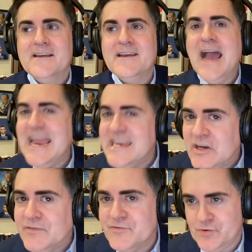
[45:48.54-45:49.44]
kind
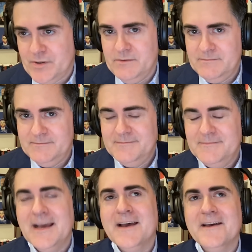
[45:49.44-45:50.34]
of true.
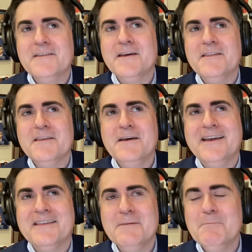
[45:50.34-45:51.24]
The